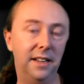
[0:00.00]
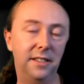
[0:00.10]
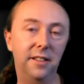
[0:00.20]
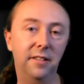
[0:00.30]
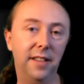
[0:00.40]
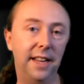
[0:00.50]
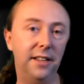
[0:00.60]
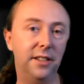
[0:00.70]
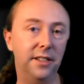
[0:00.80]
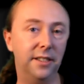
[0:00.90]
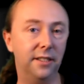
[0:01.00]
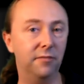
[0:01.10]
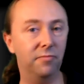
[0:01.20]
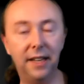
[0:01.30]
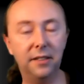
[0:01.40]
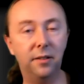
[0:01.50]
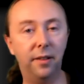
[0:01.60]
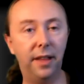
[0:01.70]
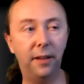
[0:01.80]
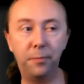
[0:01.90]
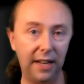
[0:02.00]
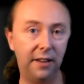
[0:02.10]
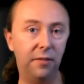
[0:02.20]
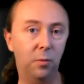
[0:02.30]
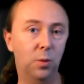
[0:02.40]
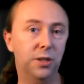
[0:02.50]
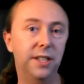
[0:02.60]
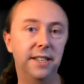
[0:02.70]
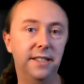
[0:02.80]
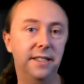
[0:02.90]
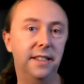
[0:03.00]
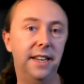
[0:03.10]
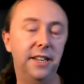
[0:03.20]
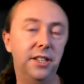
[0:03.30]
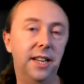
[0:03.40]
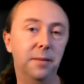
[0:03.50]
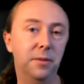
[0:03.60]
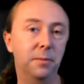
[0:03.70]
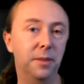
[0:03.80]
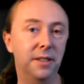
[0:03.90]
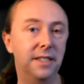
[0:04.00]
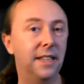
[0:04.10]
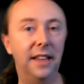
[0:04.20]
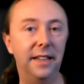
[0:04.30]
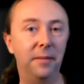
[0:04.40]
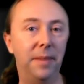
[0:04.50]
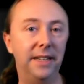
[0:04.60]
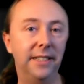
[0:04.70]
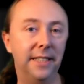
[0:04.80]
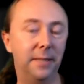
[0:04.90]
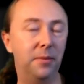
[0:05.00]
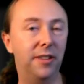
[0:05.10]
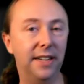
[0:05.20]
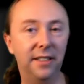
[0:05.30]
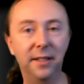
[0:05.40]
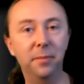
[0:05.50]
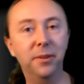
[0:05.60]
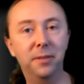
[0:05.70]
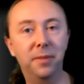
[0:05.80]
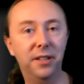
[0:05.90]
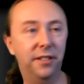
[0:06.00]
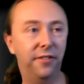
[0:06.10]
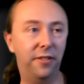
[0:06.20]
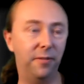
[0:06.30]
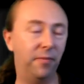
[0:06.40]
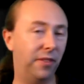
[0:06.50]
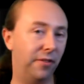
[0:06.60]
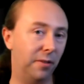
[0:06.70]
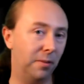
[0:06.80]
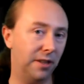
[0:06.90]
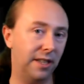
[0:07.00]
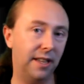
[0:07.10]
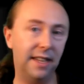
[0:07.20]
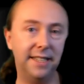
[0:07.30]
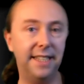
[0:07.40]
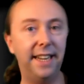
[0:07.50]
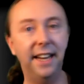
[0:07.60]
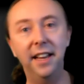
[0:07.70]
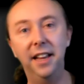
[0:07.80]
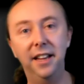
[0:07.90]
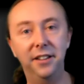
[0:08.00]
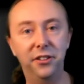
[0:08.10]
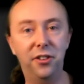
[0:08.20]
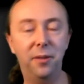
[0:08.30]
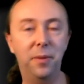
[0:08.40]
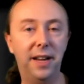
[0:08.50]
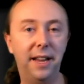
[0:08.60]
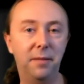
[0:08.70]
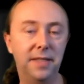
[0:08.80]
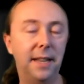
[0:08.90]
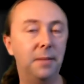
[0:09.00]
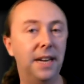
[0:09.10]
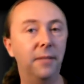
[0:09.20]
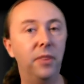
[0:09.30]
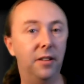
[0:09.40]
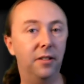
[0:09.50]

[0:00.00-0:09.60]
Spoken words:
external gauges and that sort of thing, and watch it as an engine comes on boost, and then manually subtract the boost pressure from the fuel pressure that they're seeing to try and work out what's happening.